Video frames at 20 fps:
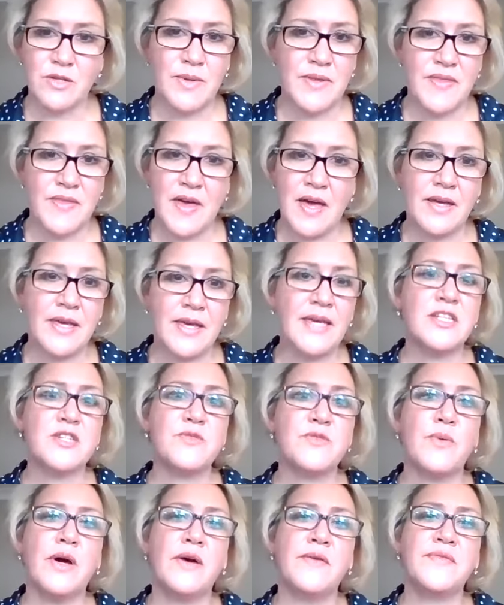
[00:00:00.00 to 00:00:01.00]
with our year
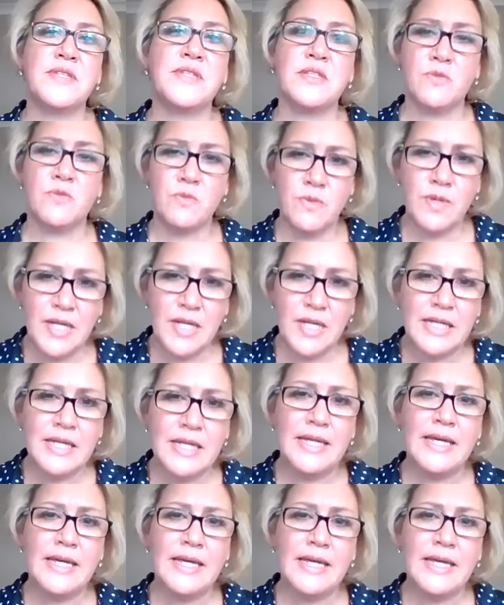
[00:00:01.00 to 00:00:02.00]
12s is
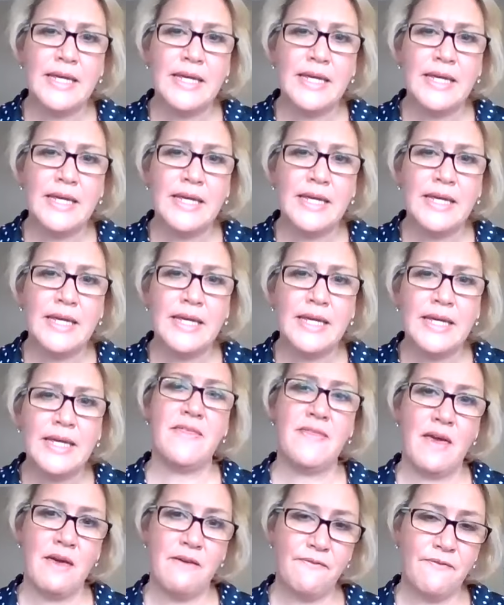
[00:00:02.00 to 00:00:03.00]
really be
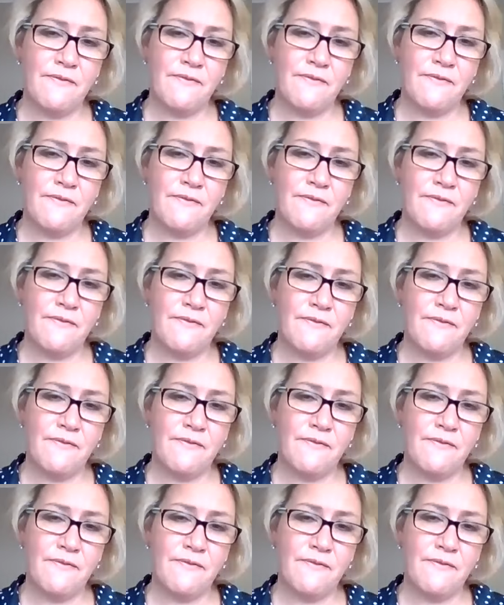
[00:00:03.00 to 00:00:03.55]
there for them.